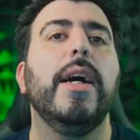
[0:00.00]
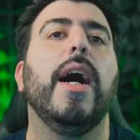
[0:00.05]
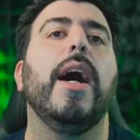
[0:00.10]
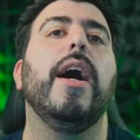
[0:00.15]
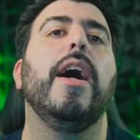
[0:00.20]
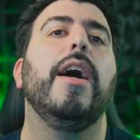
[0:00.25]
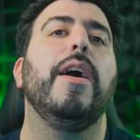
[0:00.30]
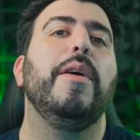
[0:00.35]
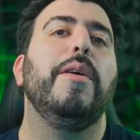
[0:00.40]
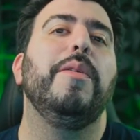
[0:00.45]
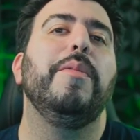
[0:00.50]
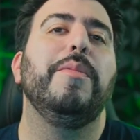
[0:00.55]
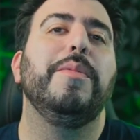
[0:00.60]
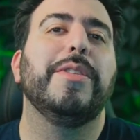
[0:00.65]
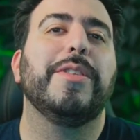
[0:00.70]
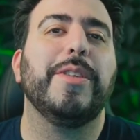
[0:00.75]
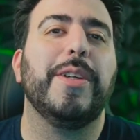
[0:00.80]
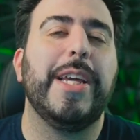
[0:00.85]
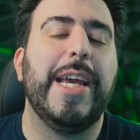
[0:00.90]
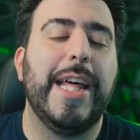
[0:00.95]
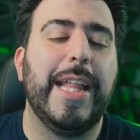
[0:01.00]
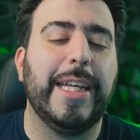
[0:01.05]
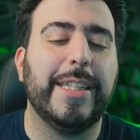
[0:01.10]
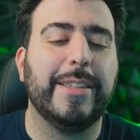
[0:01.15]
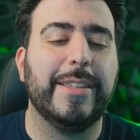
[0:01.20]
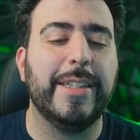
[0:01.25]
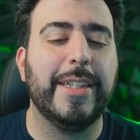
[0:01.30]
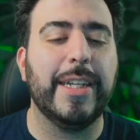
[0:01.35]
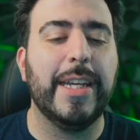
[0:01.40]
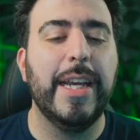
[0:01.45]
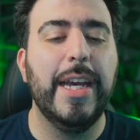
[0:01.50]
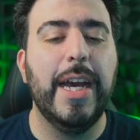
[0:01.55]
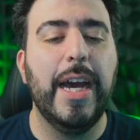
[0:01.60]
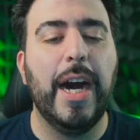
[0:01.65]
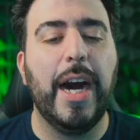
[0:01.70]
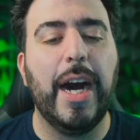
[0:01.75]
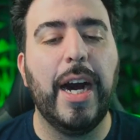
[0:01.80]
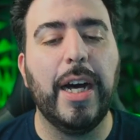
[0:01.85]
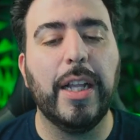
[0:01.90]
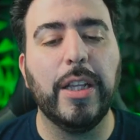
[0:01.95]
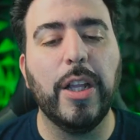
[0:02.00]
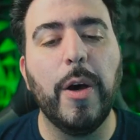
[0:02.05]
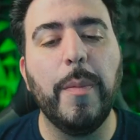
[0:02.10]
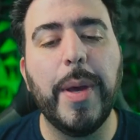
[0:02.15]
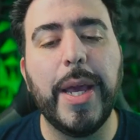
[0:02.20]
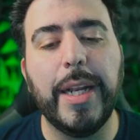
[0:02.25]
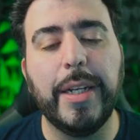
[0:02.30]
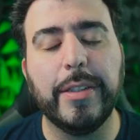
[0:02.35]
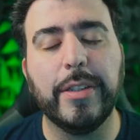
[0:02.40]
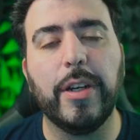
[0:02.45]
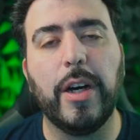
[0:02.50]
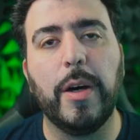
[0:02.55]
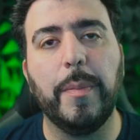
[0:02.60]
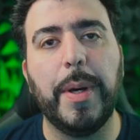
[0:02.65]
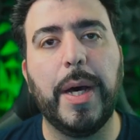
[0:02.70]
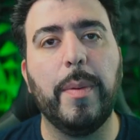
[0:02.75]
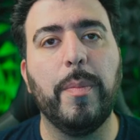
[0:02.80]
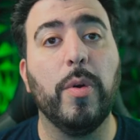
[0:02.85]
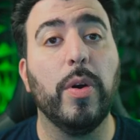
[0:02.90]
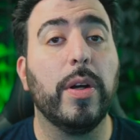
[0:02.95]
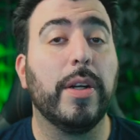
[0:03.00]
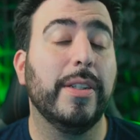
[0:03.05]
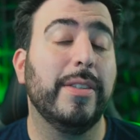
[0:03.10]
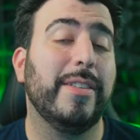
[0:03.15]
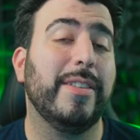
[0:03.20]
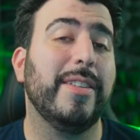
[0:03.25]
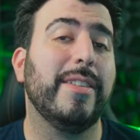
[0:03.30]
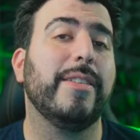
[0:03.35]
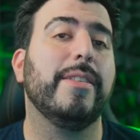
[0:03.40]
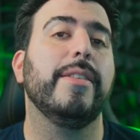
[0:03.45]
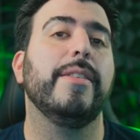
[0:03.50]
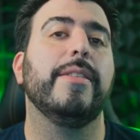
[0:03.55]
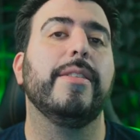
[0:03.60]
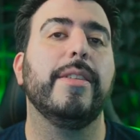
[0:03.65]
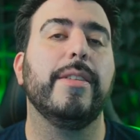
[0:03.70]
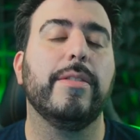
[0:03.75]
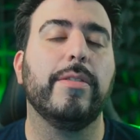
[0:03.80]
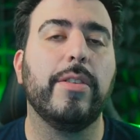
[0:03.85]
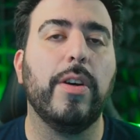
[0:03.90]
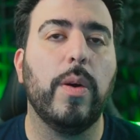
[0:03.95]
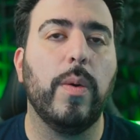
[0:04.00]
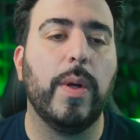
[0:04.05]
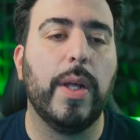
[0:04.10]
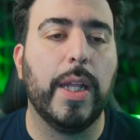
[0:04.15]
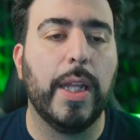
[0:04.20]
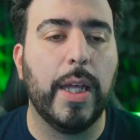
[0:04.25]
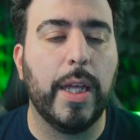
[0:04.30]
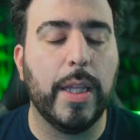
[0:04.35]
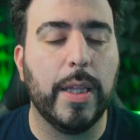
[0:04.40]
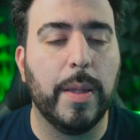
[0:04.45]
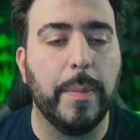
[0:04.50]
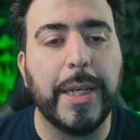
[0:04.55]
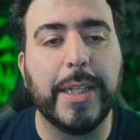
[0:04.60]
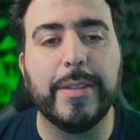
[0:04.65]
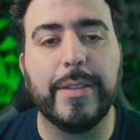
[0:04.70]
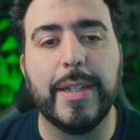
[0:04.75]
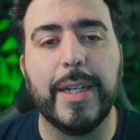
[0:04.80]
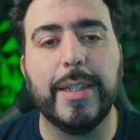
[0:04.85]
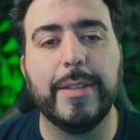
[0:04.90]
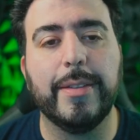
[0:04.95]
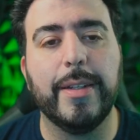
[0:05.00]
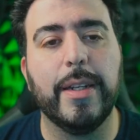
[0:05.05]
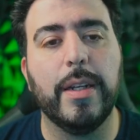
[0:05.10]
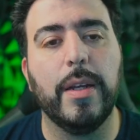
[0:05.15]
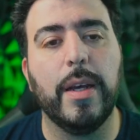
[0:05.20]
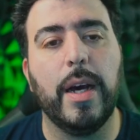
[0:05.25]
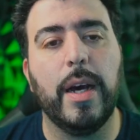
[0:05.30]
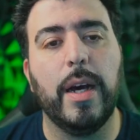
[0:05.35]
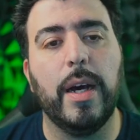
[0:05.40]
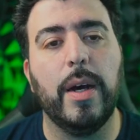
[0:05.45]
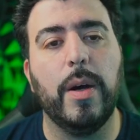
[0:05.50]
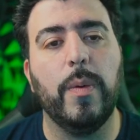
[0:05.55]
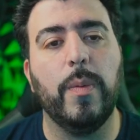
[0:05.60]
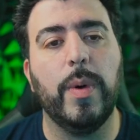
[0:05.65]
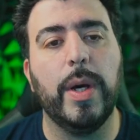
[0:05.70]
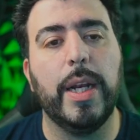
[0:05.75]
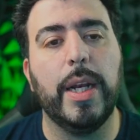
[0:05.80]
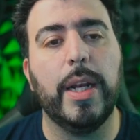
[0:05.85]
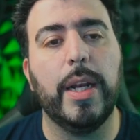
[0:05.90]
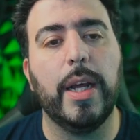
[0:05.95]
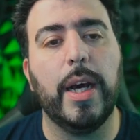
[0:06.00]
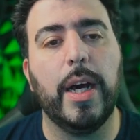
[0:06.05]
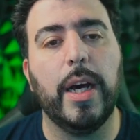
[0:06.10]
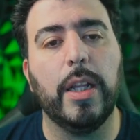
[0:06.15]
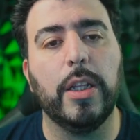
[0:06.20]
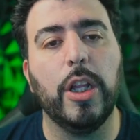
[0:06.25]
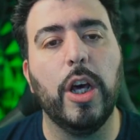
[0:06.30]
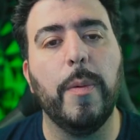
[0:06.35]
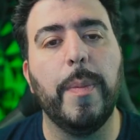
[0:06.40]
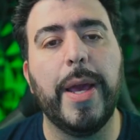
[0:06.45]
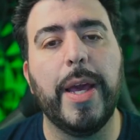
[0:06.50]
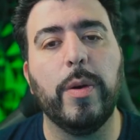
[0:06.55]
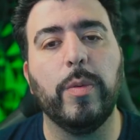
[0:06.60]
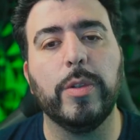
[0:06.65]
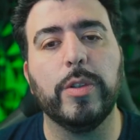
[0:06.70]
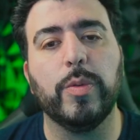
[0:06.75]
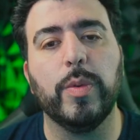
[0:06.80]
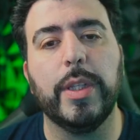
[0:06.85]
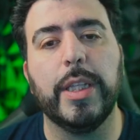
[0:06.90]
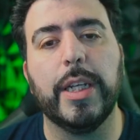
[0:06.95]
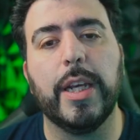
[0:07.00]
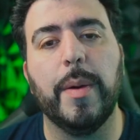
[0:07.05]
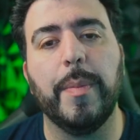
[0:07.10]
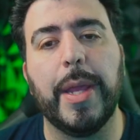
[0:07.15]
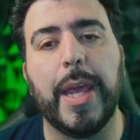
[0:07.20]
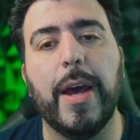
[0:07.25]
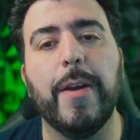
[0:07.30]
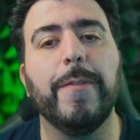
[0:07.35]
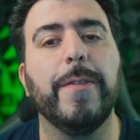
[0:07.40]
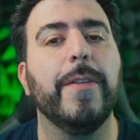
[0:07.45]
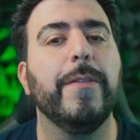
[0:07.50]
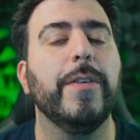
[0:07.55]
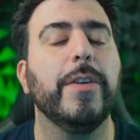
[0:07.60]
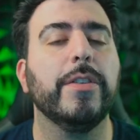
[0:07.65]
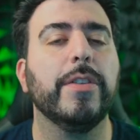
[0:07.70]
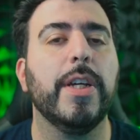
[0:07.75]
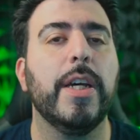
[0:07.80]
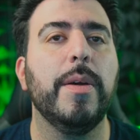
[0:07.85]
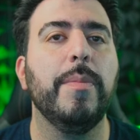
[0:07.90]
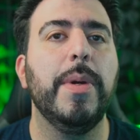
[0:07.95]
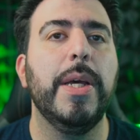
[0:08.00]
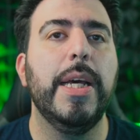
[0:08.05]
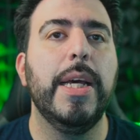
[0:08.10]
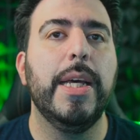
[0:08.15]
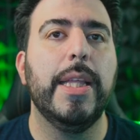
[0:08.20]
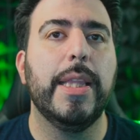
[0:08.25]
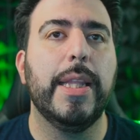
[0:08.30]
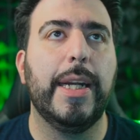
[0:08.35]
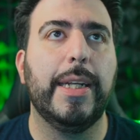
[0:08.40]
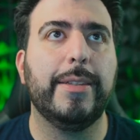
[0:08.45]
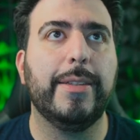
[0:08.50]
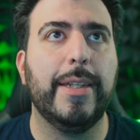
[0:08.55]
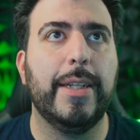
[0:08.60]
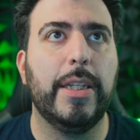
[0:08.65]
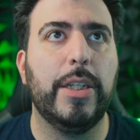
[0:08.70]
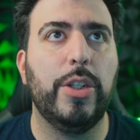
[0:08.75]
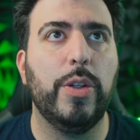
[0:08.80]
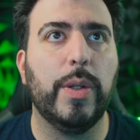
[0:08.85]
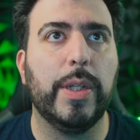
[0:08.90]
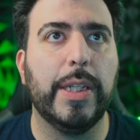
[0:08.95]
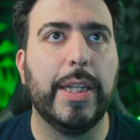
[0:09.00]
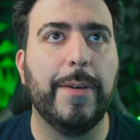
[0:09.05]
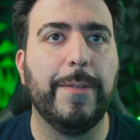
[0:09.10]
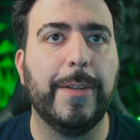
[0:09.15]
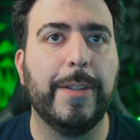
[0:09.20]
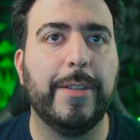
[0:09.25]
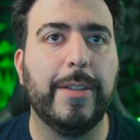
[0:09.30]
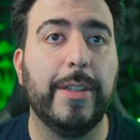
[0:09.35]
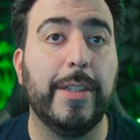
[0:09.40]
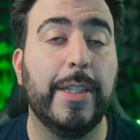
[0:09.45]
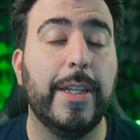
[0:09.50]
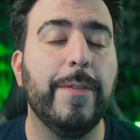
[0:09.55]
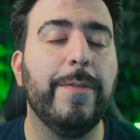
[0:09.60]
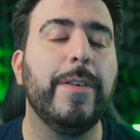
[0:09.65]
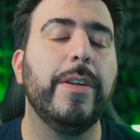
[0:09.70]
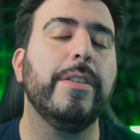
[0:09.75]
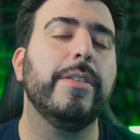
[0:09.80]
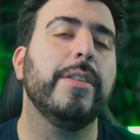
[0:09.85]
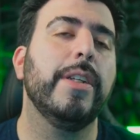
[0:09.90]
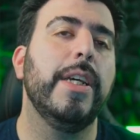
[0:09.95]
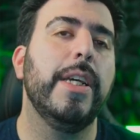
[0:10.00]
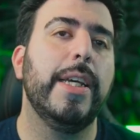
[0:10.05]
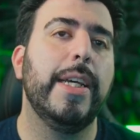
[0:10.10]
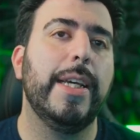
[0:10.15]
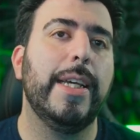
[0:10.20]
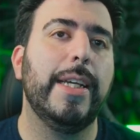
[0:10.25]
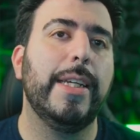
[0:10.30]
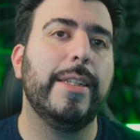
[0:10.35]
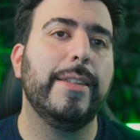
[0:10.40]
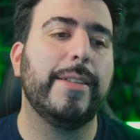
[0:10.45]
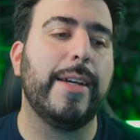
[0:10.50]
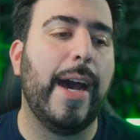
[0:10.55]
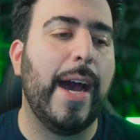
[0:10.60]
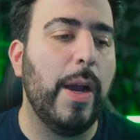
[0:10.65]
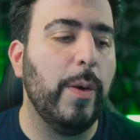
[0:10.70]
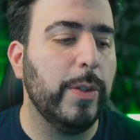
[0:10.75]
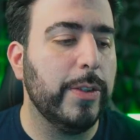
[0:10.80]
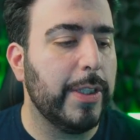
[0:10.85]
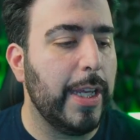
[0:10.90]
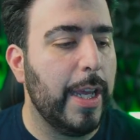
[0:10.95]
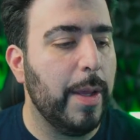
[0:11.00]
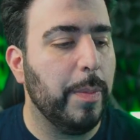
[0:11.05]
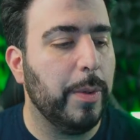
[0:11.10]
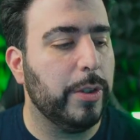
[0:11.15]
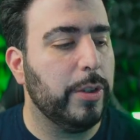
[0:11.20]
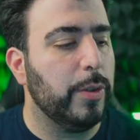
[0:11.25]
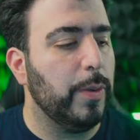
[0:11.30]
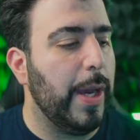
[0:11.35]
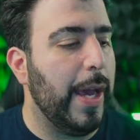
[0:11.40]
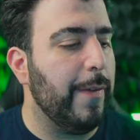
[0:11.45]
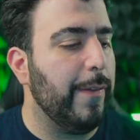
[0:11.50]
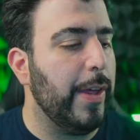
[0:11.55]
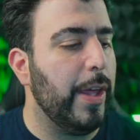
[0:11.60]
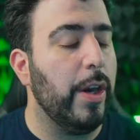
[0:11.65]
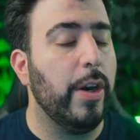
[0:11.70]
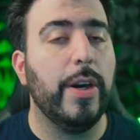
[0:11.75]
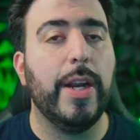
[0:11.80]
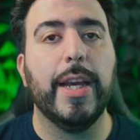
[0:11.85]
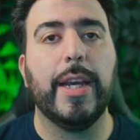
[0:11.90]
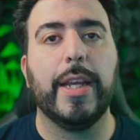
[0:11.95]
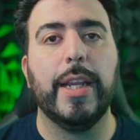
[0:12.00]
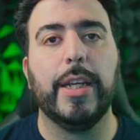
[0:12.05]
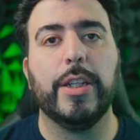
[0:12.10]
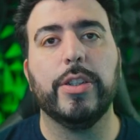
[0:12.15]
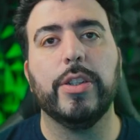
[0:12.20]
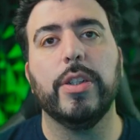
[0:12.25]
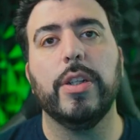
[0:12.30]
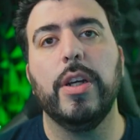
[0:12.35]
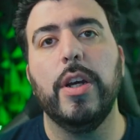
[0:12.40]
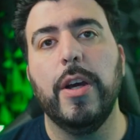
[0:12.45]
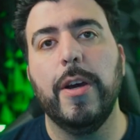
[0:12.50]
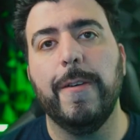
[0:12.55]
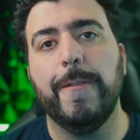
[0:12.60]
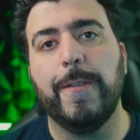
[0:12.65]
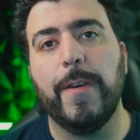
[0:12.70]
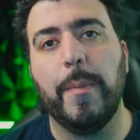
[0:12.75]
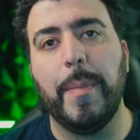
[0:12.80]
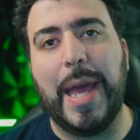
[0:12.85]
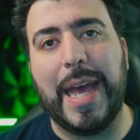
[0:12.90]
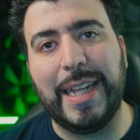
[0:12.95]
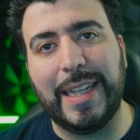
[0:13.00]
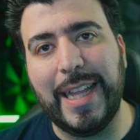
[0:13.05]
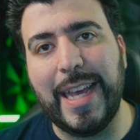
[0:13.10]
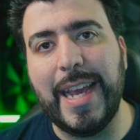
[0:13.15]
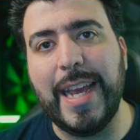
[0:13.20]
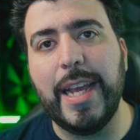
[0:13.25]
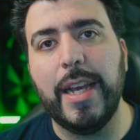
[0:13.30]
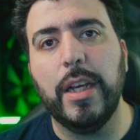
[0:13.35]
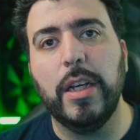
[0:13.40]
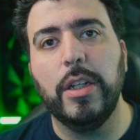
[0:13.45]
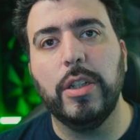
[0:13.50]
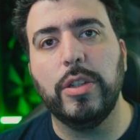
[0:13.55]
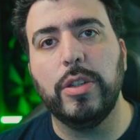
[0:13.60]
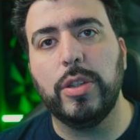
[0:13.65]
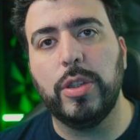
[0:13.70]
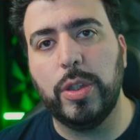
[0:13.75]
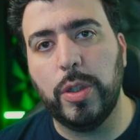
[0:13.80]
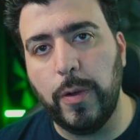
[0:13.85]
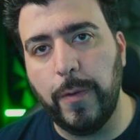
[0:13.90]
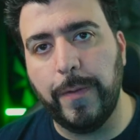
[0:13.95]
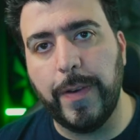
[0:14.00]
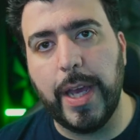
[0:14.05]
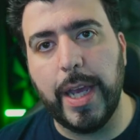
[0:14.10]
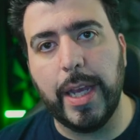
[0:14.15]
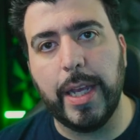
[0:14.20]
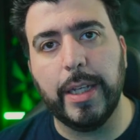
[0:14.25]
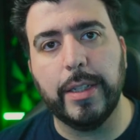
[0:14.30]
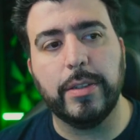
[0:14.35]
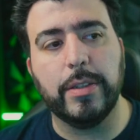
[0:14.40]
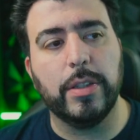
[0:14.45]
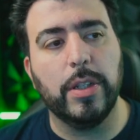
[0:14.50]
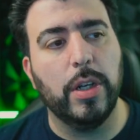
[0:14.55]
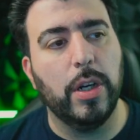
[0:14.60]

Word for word: Um, so yeah, that's the thing. Uh, low band is all about more consistency. So uh, the biggest thing I said uh, when uh, low band was really coming out for the first time that I said you could definitely see the difference is I was able to have internet connection from LA to Vegas